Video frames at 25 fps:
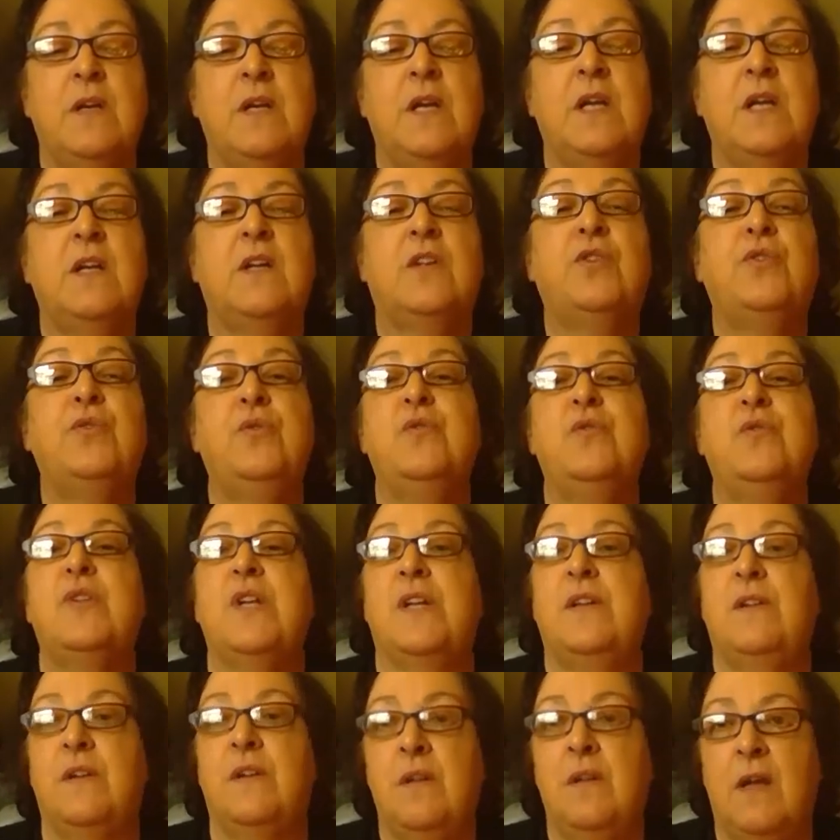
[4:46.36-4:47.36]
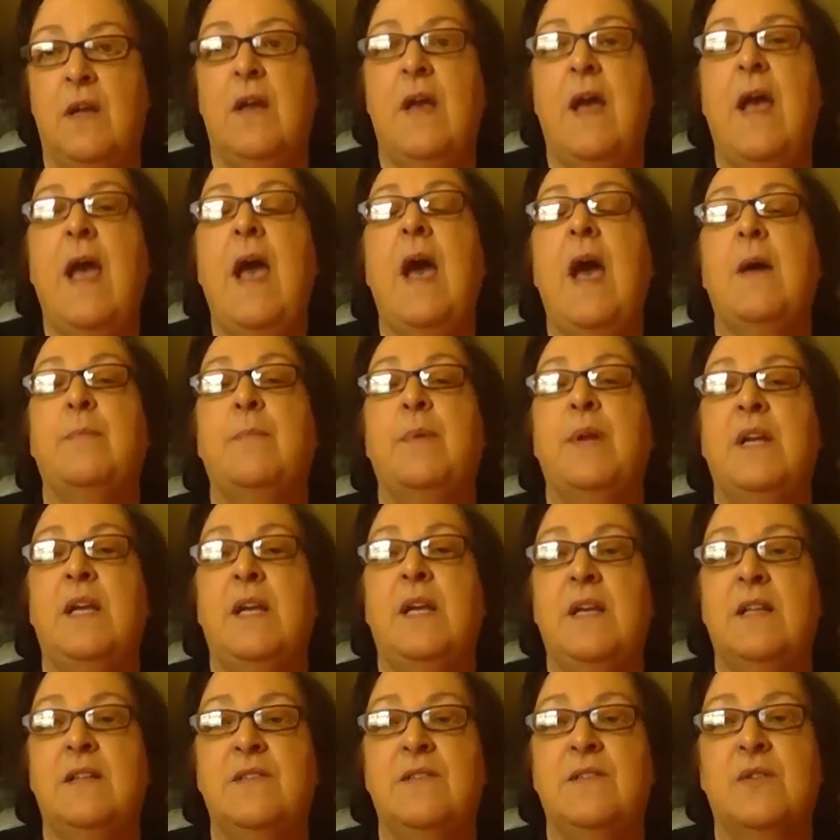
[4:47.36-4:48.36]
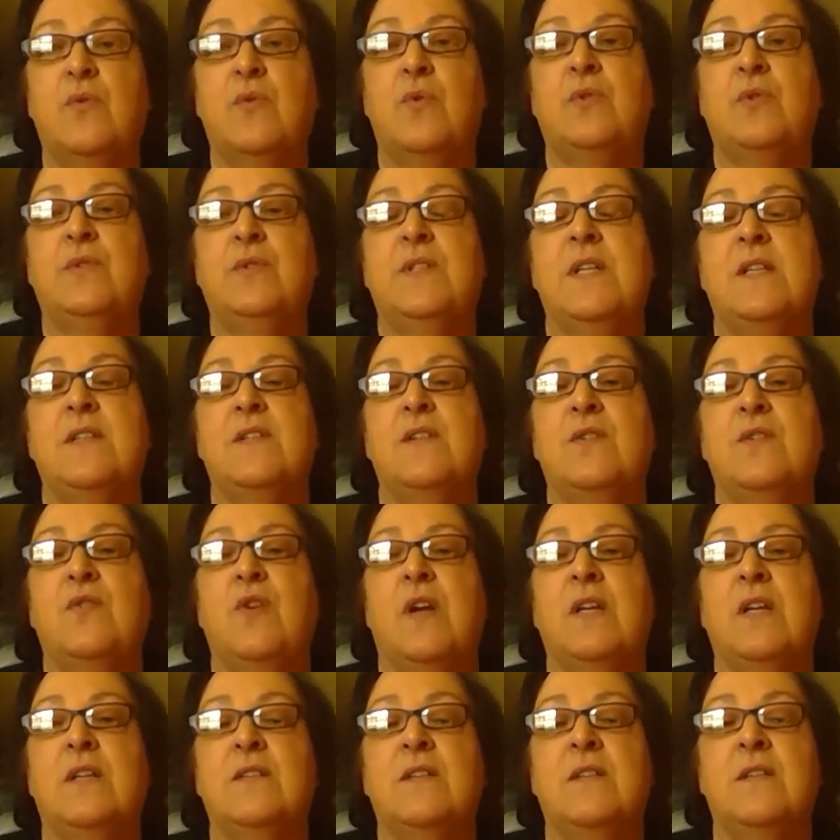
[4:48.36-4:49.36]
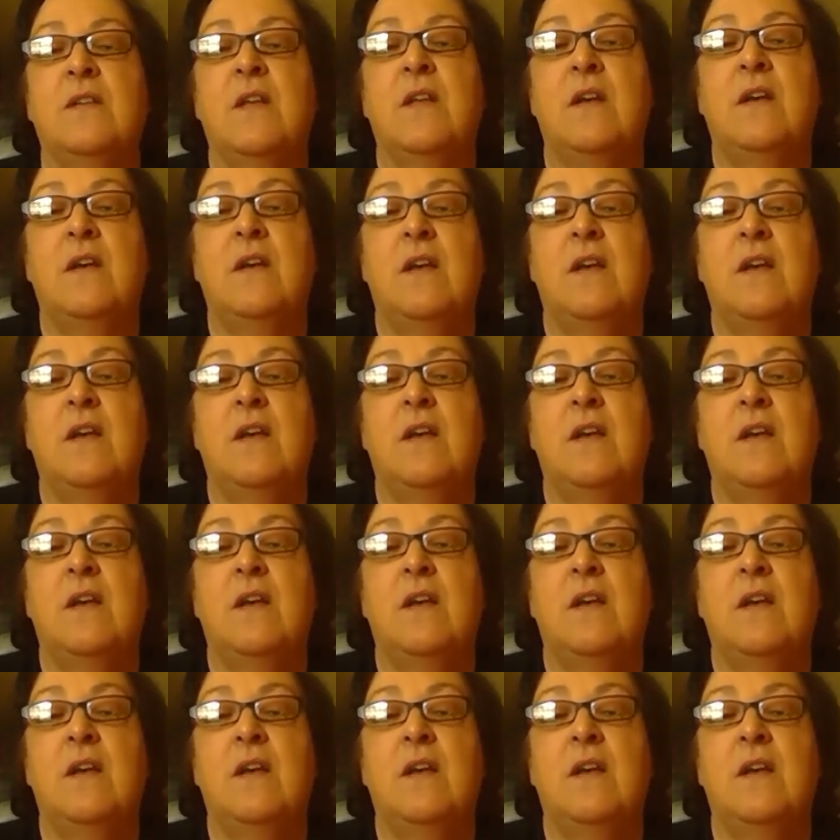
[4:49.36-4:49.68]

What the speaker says: inclusion happening in school districts.